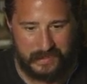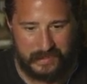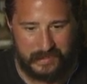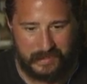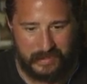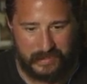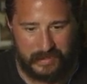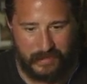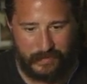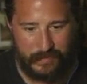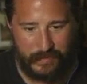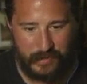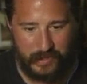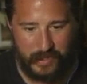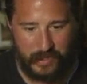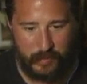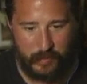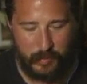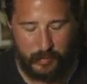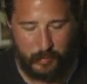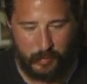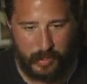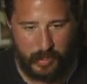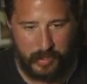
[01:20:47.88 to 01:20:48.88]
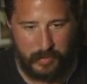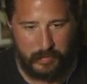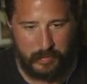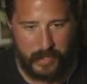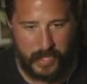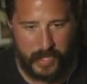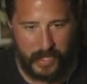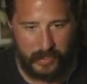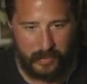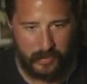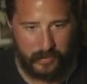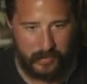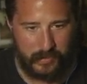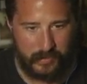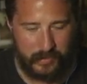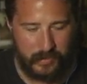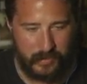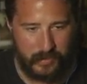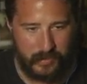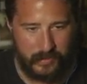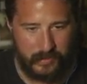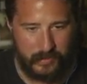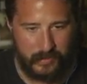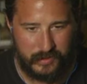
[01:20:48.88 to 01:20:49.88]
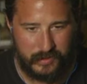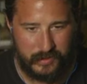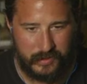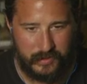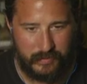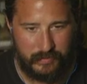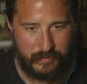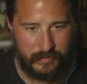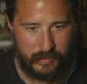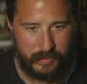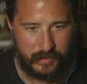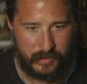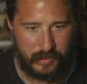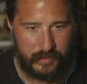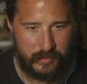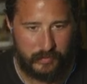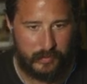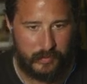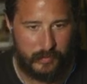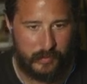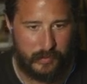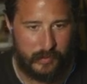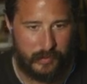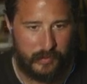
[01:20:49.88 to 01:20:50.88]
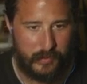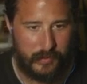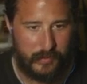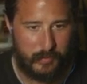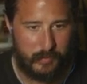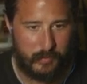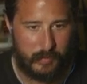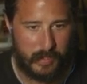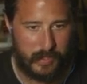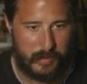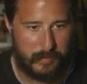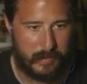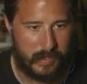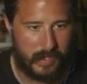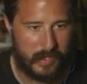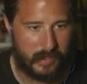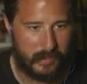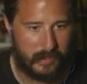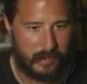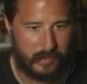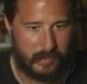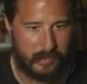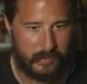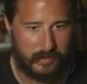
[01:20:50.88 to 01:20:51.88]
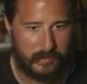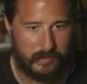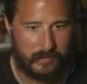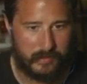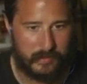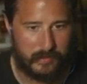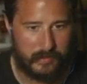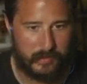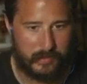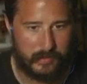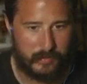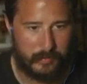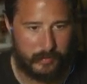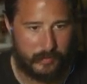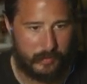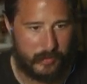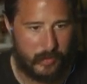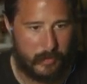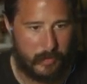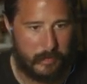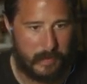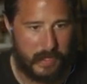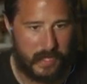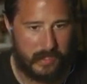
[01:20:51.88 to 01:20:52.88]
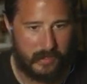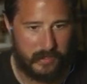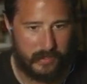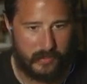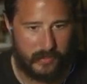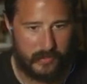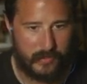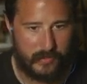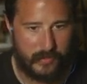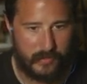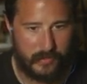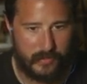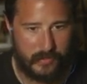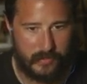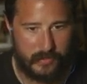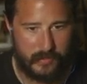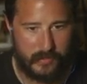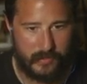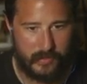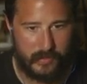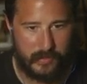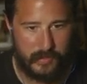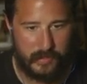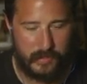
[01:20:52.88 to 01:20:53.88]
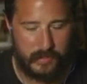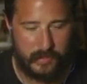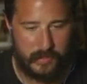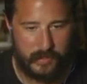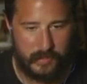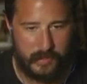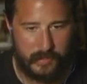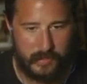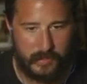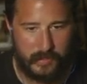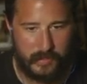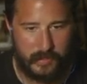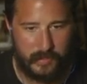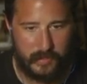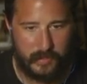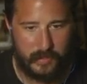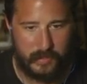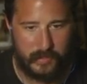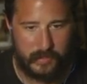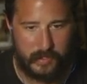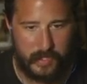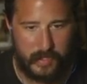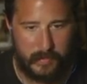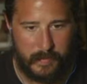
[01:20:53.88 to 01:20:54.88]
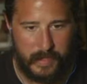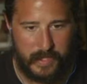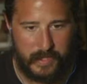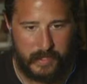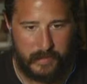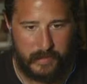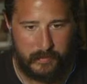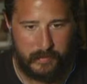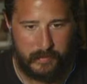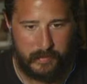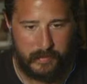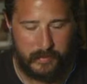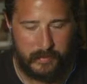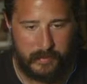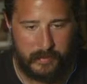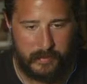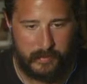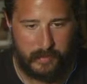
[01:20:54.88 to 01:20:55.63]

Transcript: Because I feel like with running back, you can still ah fuck it. We'll just, let's do running back. Let's go balanced. Should I make him a?